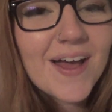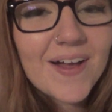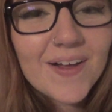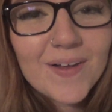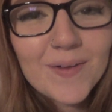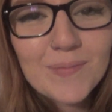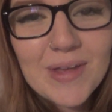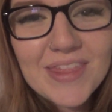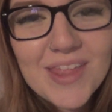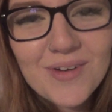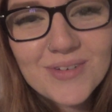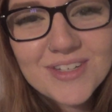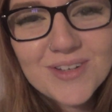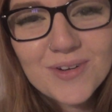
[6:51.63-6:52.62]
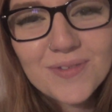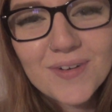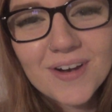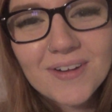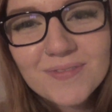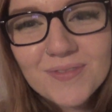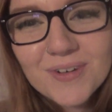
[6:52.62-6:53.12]
And that was so
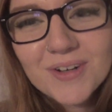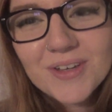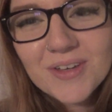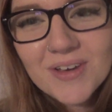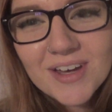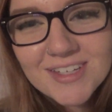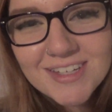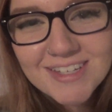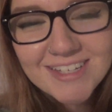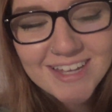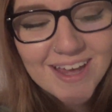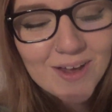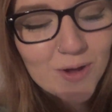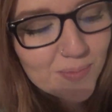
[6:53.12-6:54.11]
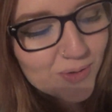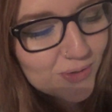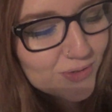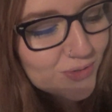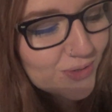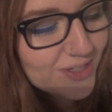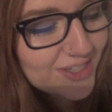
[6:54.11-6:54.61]
fun for you guys to see. I hope you
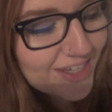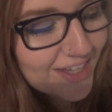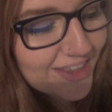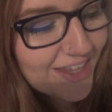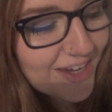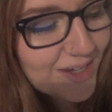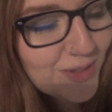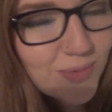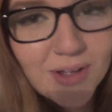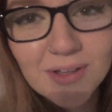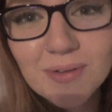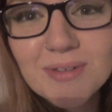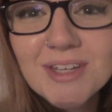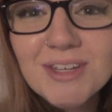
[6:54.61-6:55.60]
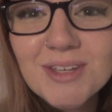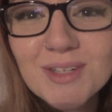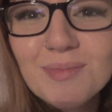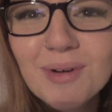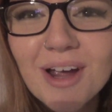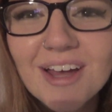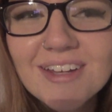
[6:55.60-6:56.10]
enjoyed seeing that as well. It was such a
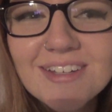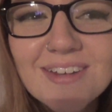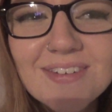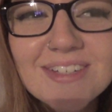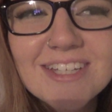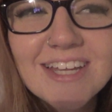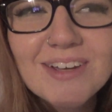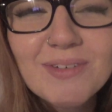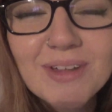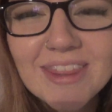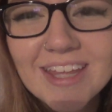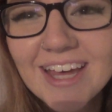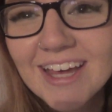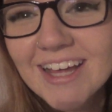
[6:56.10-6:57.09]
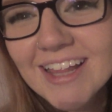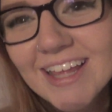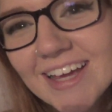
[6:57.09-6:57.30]
surprise. I was like, what the heck?